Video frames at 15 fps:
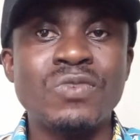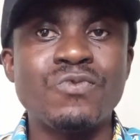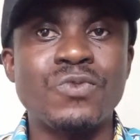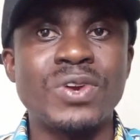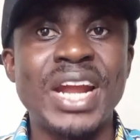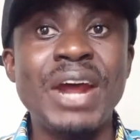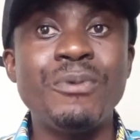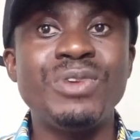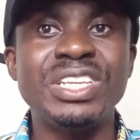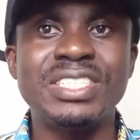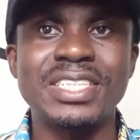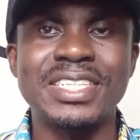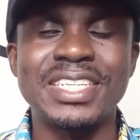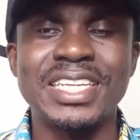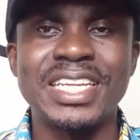for that
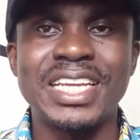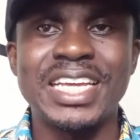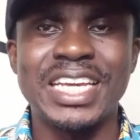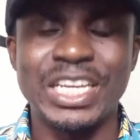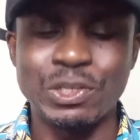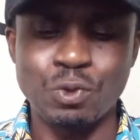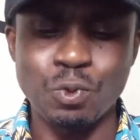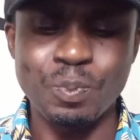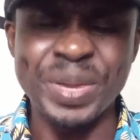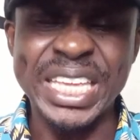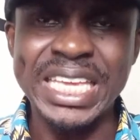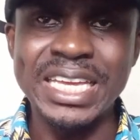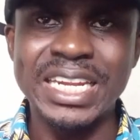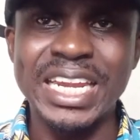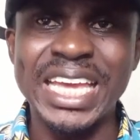reason, it will
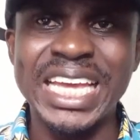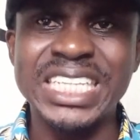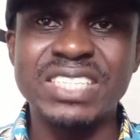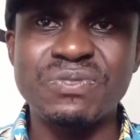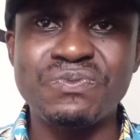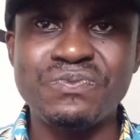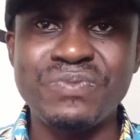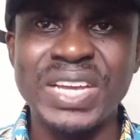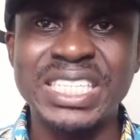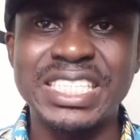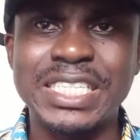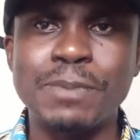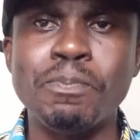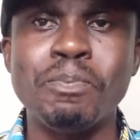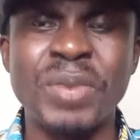begin its
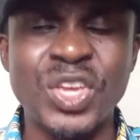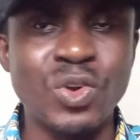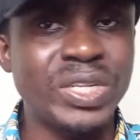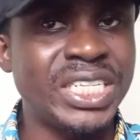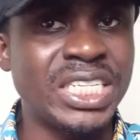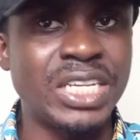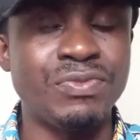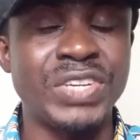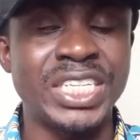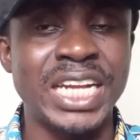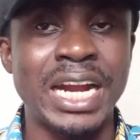first meiotic division.